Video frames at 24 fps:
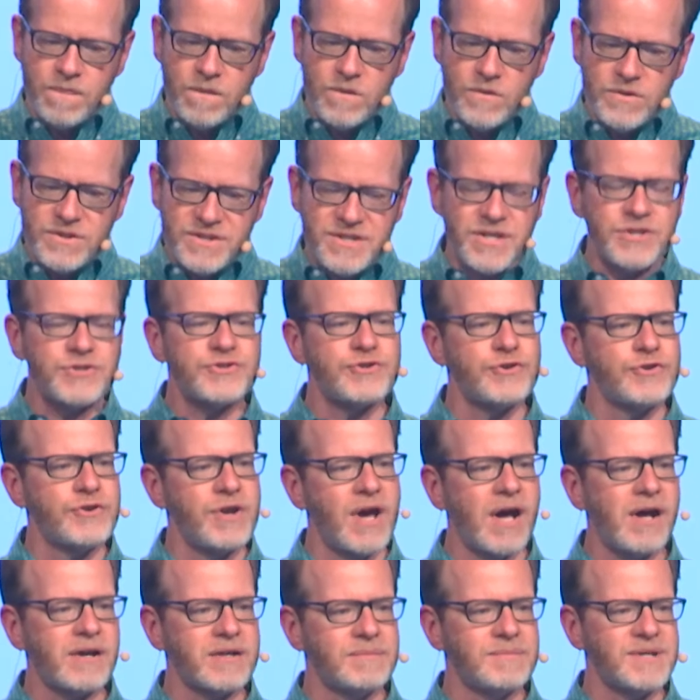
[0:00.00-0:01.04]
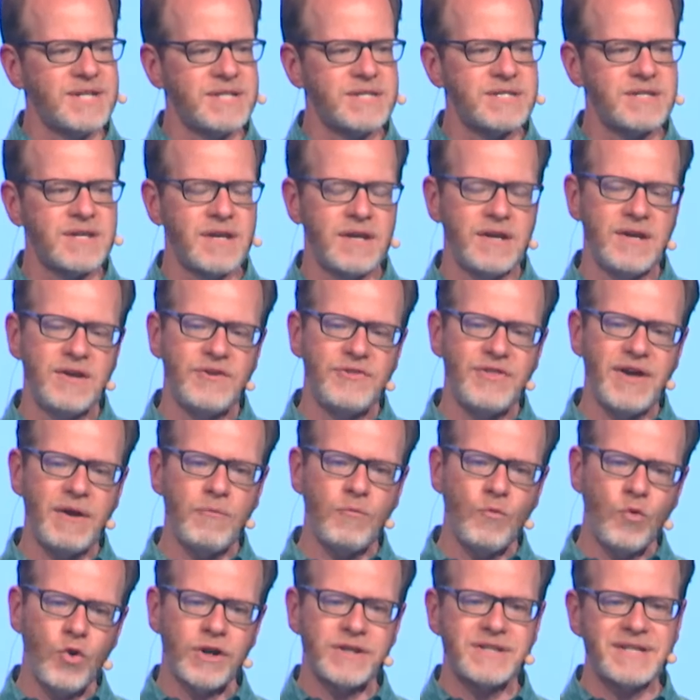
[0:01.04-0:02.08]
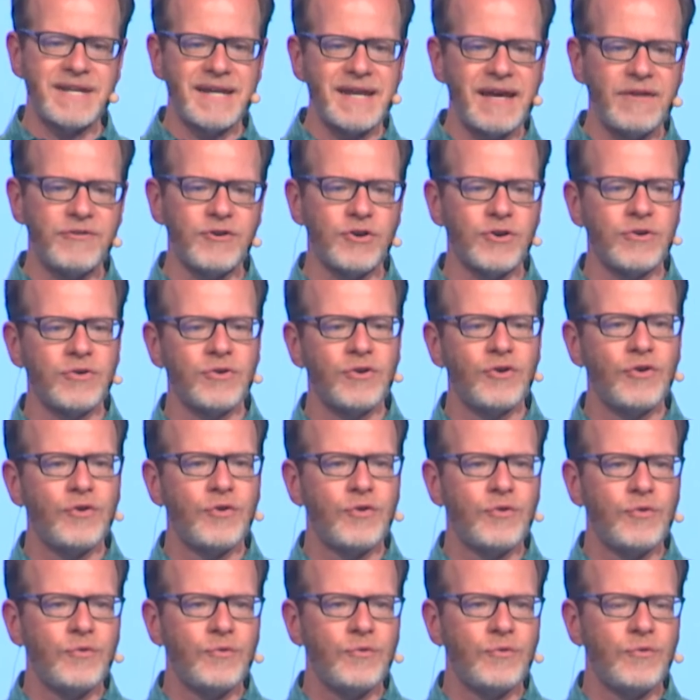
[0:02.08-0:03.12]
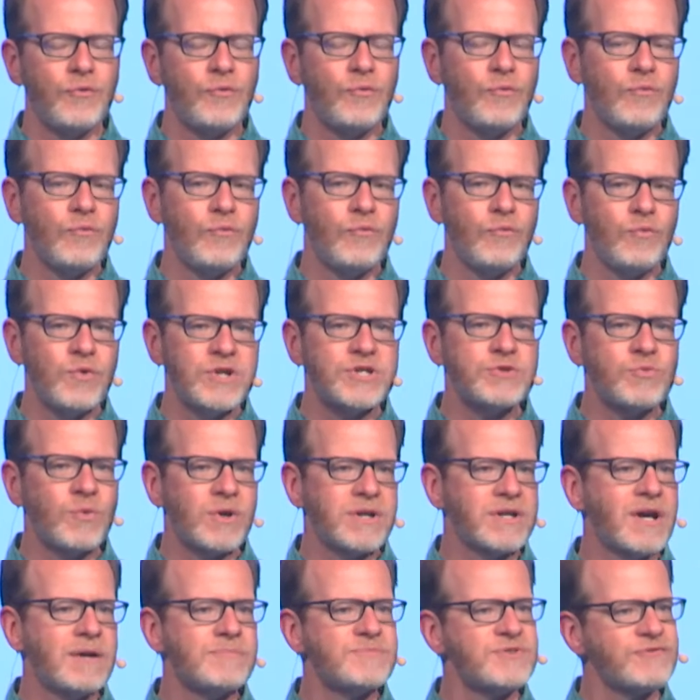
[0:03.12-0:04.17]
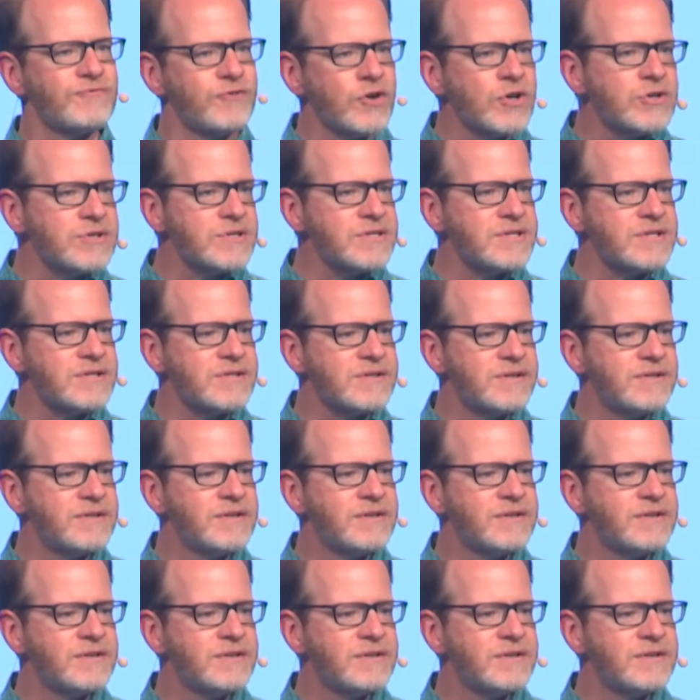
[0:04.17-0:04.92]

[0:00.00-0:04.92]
sister documents that work together, which one comes first?